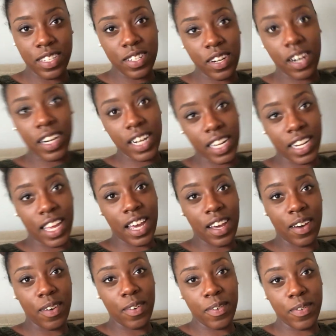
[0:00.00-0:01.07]
it's starting
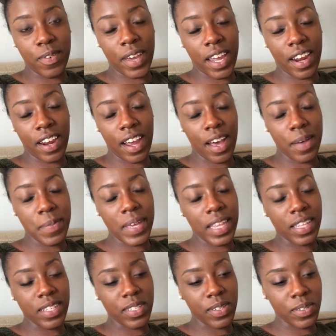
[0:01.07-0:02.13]
now where I'll be
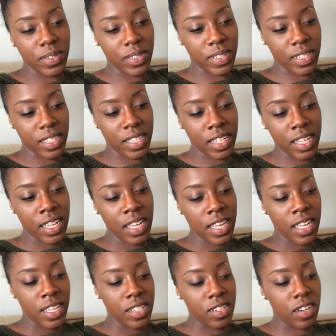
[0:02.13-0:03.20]
in the schools
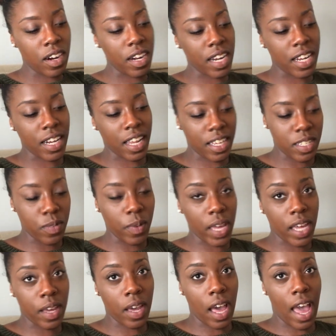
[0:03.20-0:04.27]
starting next
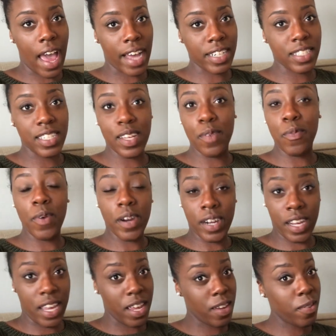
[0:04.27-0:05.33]
week actually
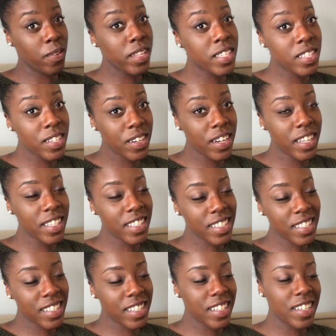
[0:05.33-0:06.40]
working with
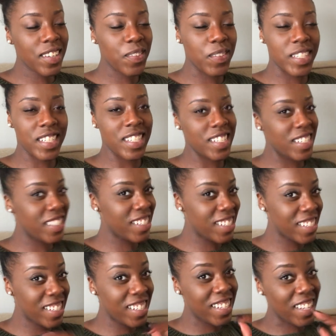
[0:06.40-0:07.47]
students, which
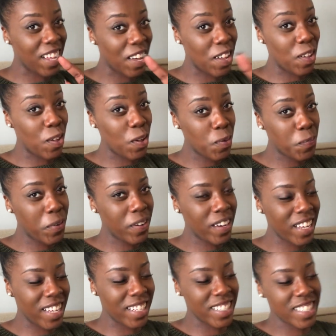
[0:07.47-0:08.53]
is the whole
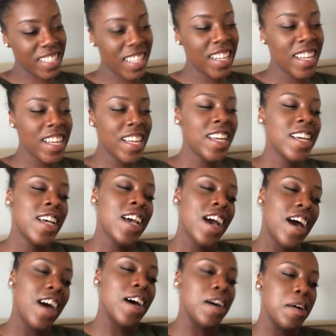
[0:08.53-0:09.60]
point.
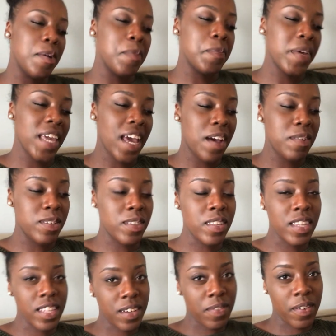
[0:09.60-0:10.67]
Um, but yeah, I was
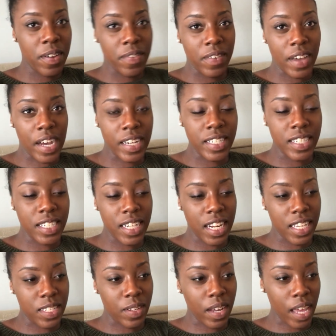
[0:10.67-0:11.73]
only there for a few hours
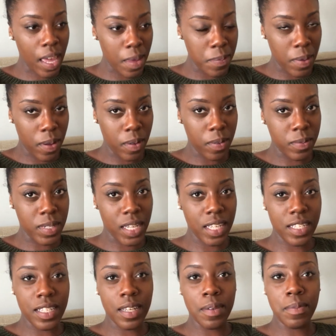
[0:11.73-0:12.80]
today, so I came home to
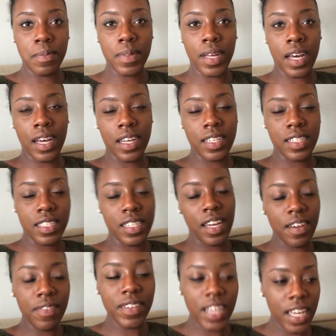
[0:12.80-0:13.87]
get some uh,
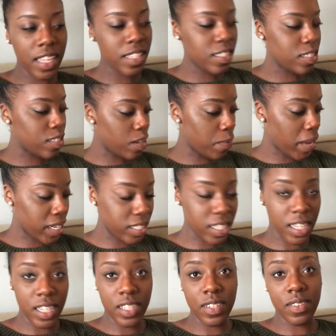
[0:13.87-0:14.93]
stuff done. So I'm
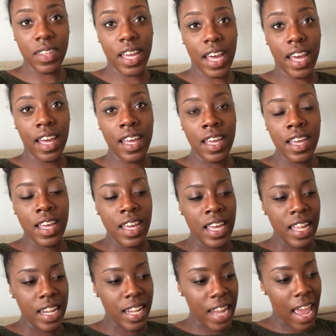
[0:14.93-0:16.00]
actually going to do that
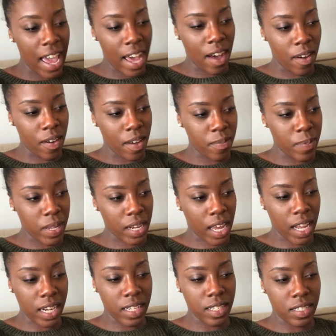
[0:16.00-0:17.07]
now. I've been
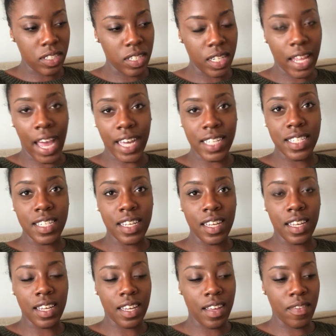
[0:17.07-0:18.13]
kind of
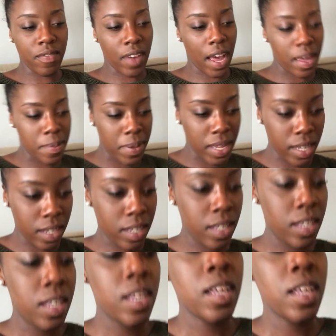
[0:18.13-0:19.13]
chillaxing and vibing